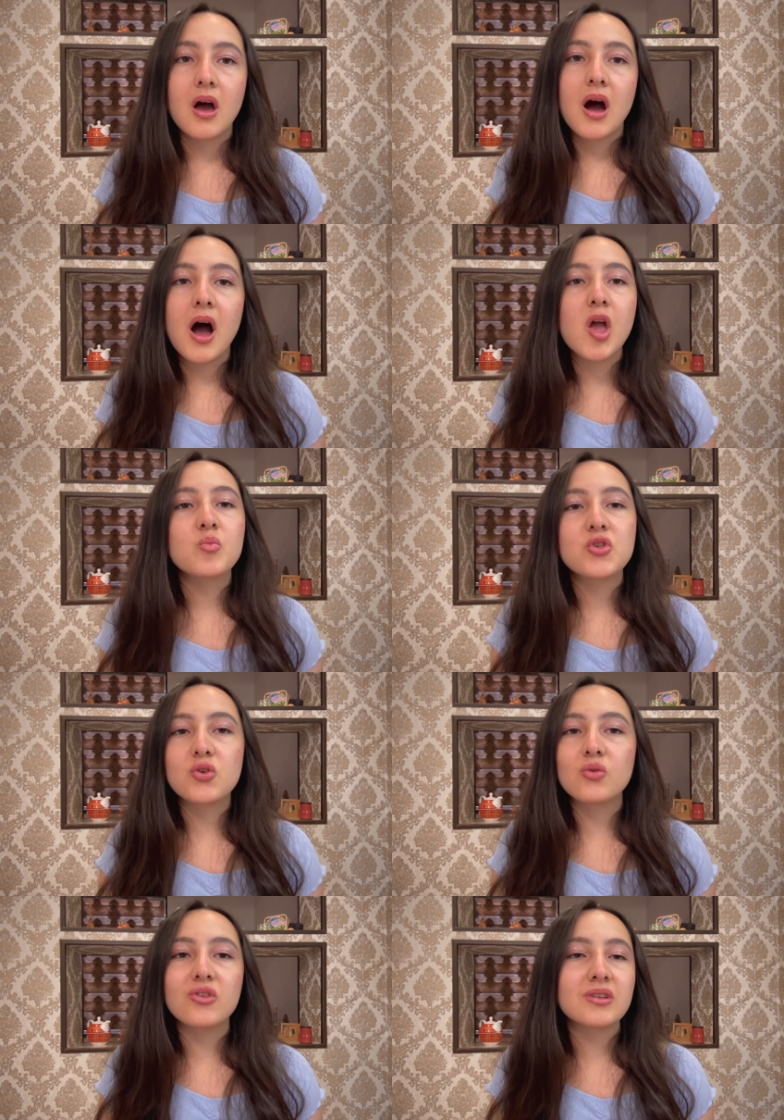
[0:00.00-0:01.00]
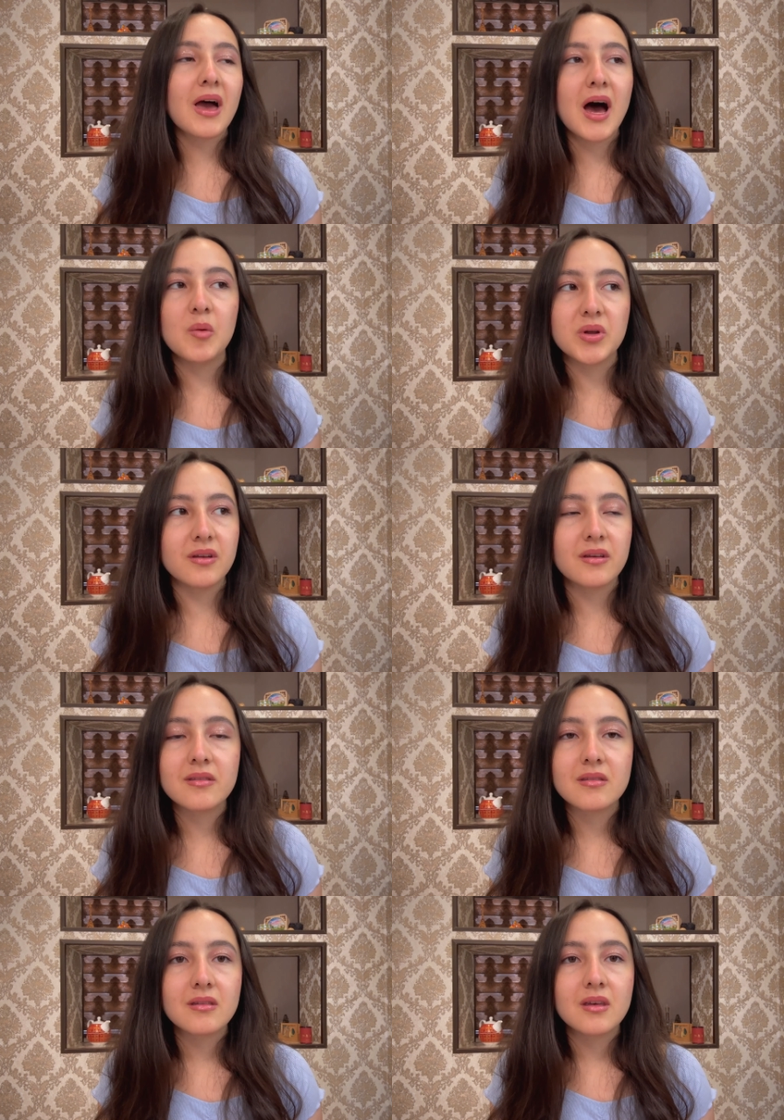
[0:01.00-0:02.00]
I am choosing
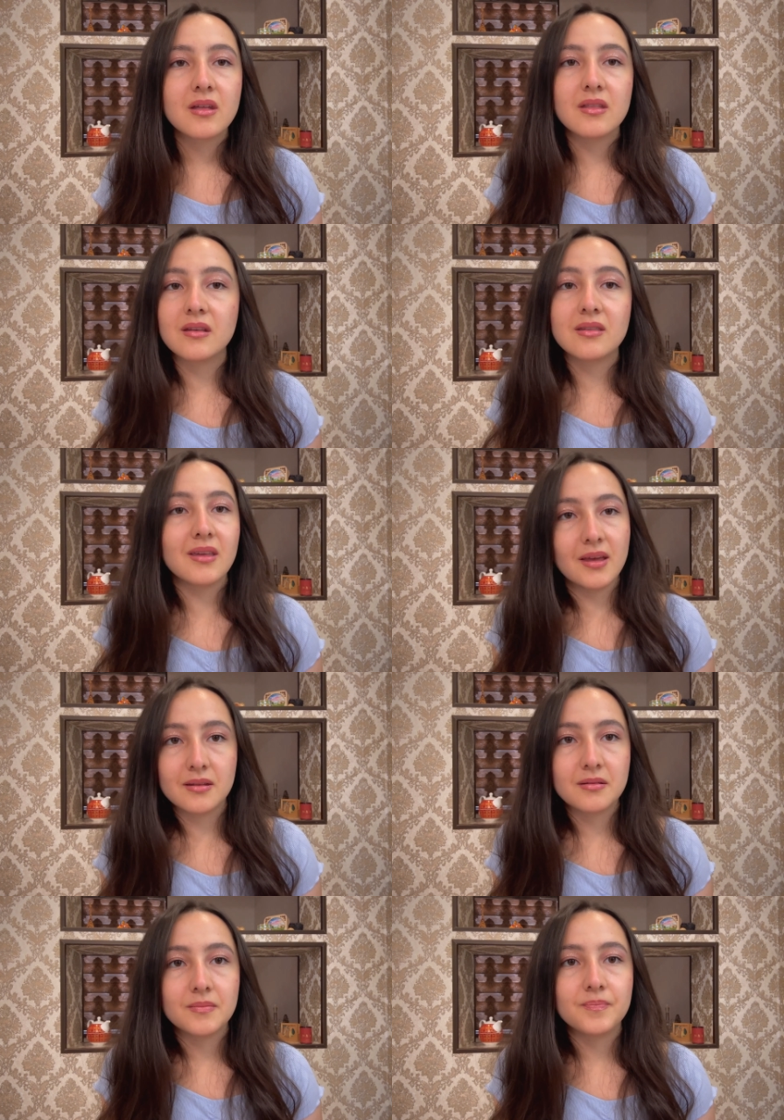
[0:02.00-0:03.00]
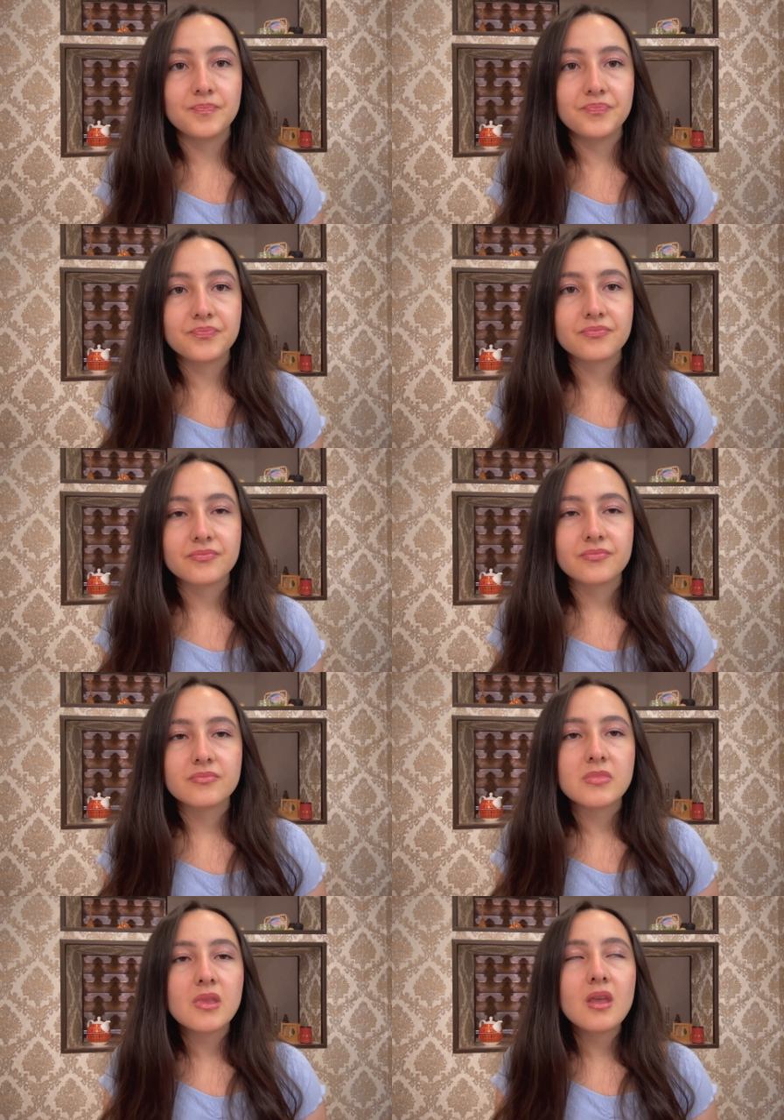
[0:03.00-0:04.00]
happiness. That's it.
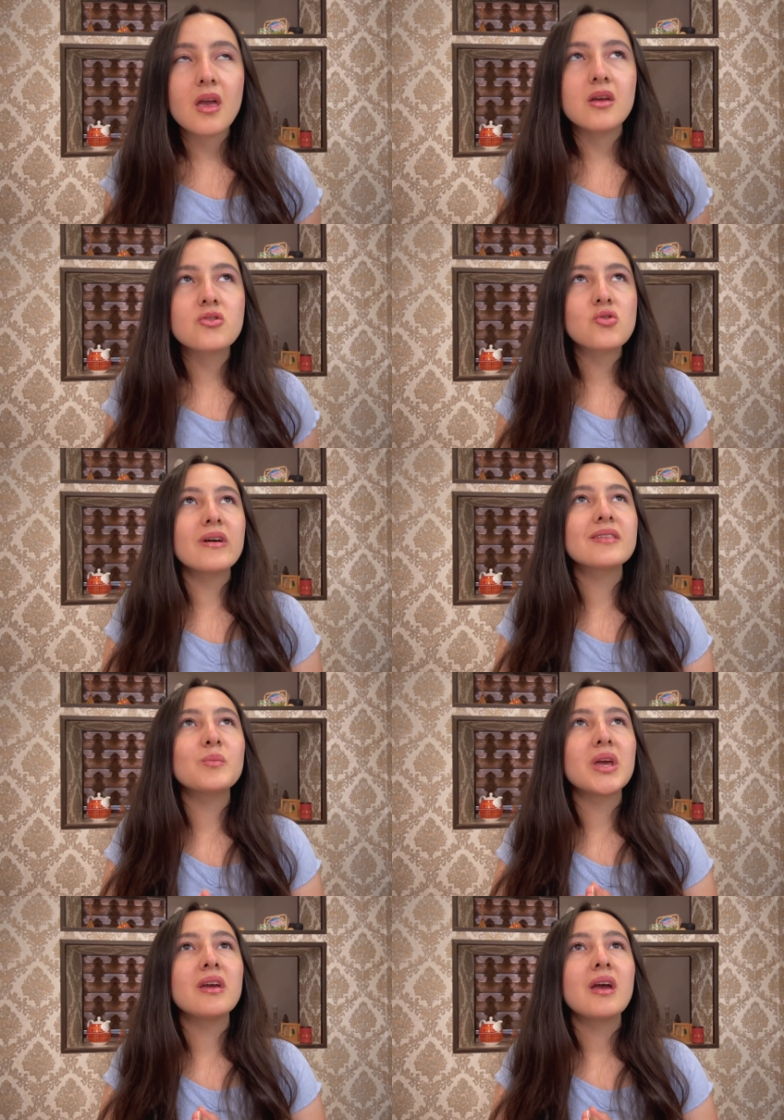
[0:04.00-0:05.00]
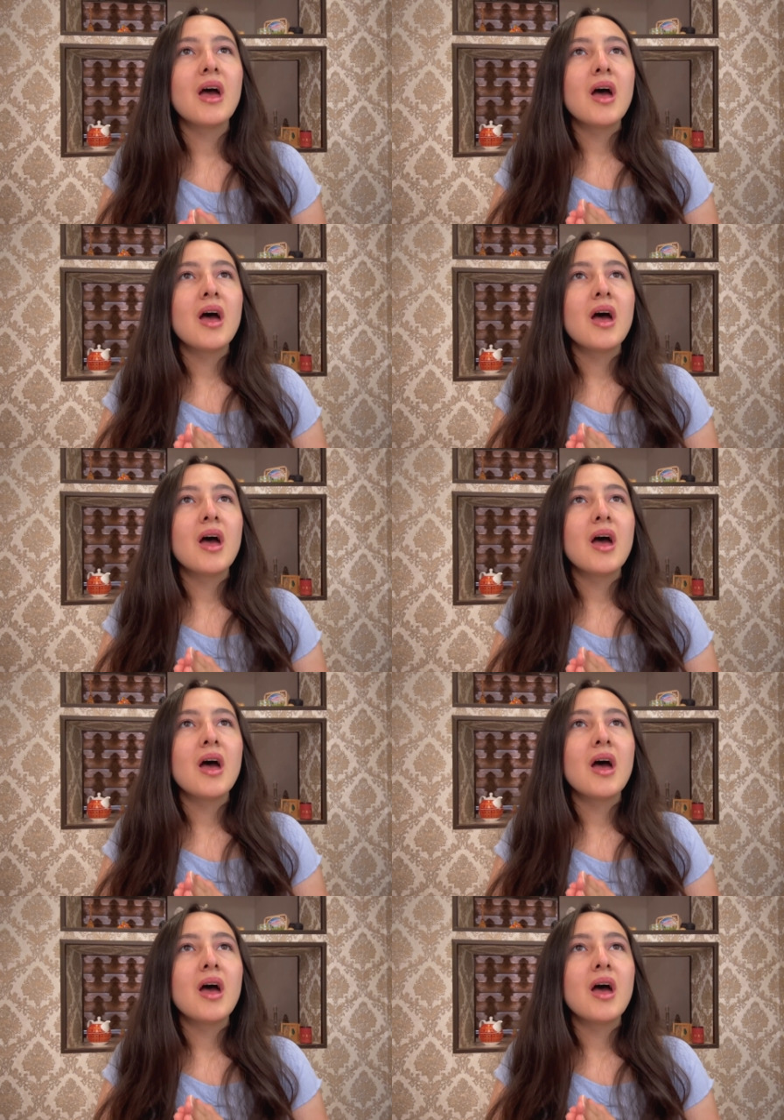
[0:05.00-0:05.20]
And trust me,